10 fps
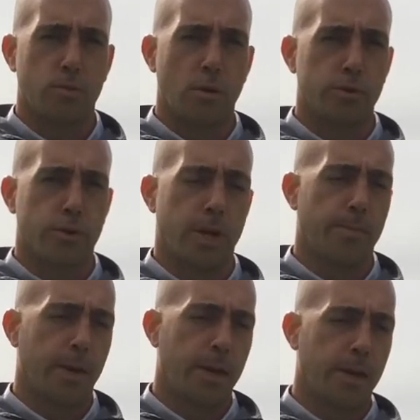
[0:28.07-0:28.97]
road
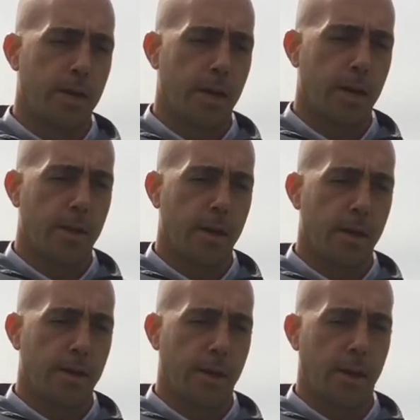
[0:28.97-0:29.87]
trip, and I
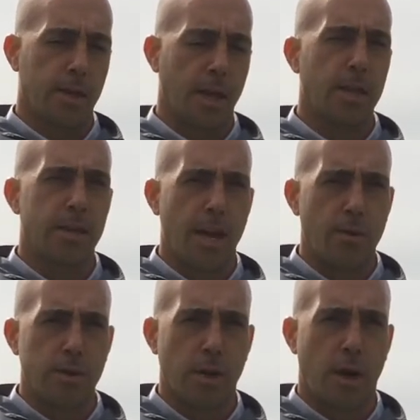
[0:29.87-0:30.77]
think at the end of the day
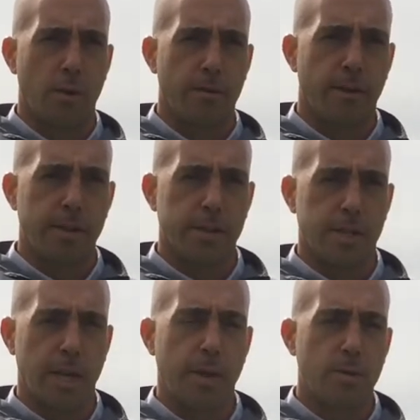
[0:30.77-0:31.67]
we faced
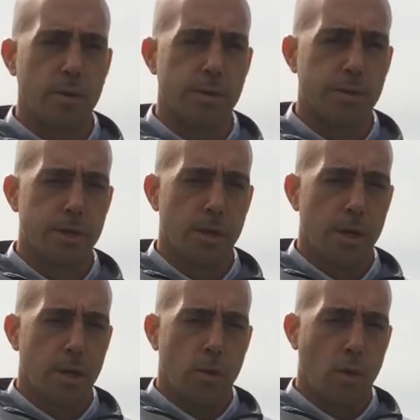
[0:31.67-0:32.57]
a team that was
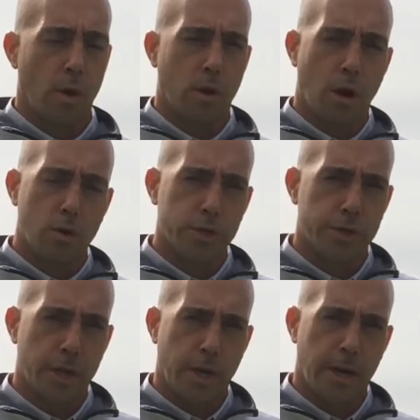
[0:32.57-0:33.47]
well
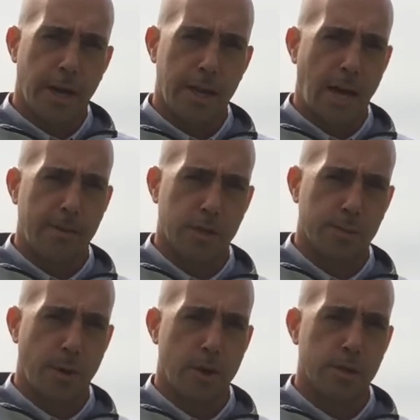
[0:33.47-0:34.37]
coached, had a lot of
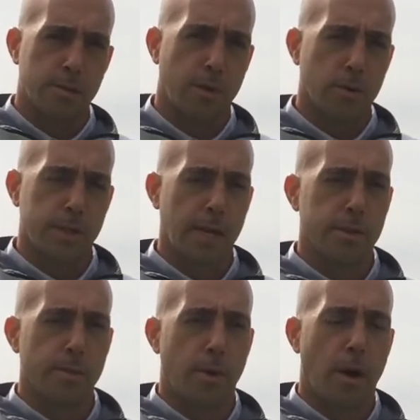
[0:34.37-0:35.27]
experience on both sides
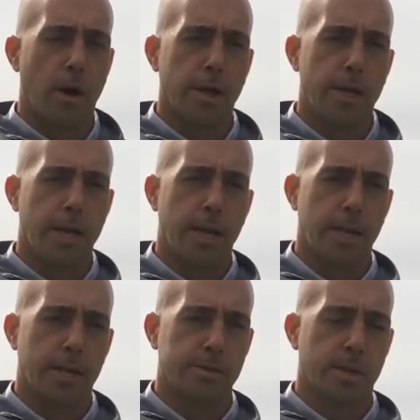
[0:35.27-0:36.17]
of the ball, and
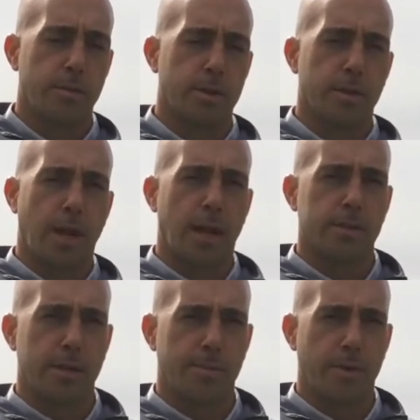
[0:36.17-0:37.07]
similar
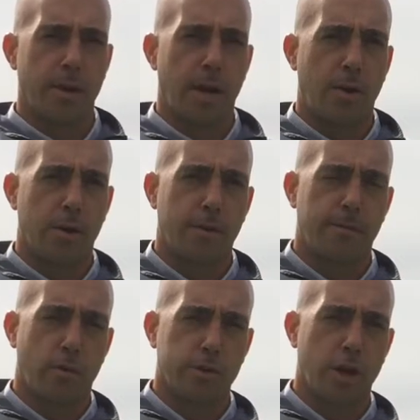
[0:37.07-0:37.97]
concept right now.
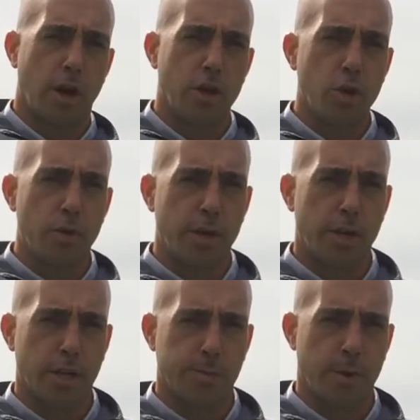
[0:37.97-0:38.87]
Unfortunately, our youth and
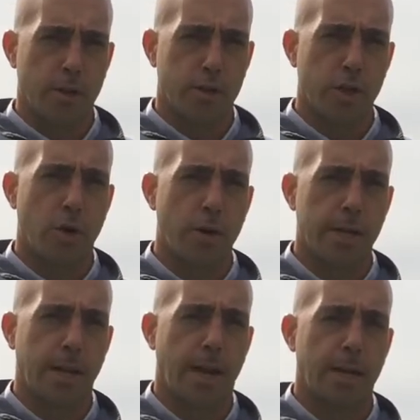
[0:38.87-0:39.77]
inexperience showed
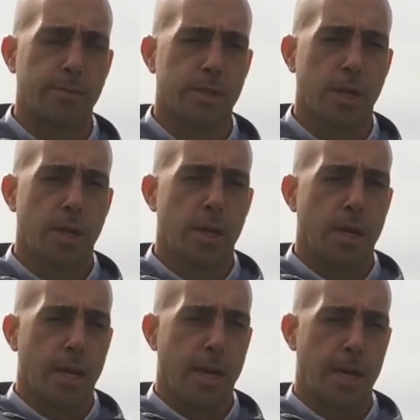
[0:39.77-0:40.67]
at times,
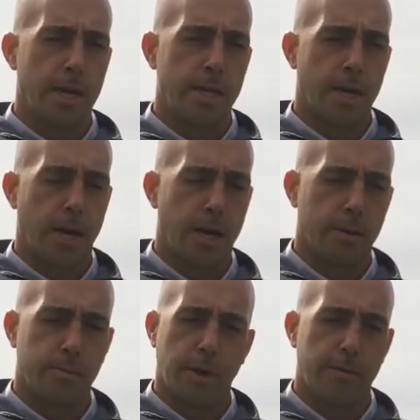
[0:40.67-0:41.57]
and
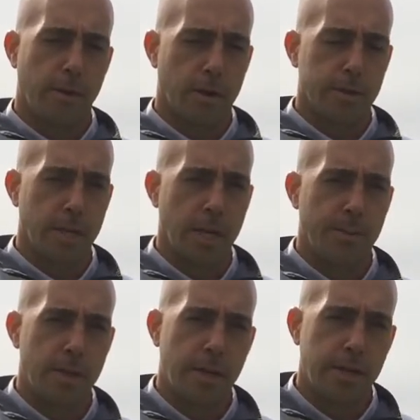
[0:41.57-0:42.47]
played a very good
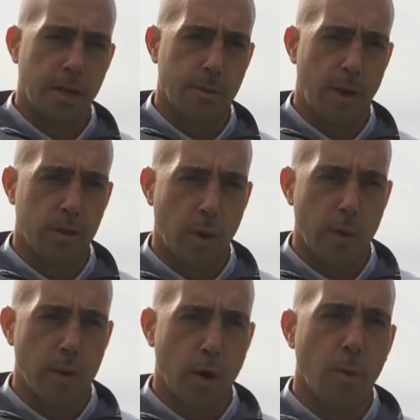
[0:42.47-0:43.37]
team and didn't come out the way
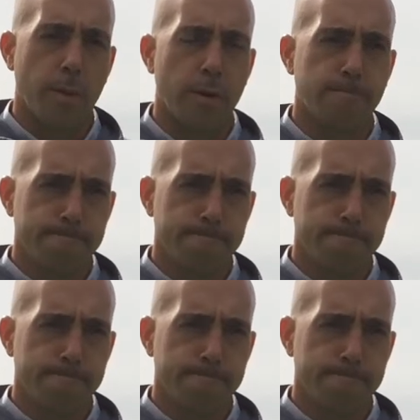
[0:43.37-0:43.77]
we were hoping.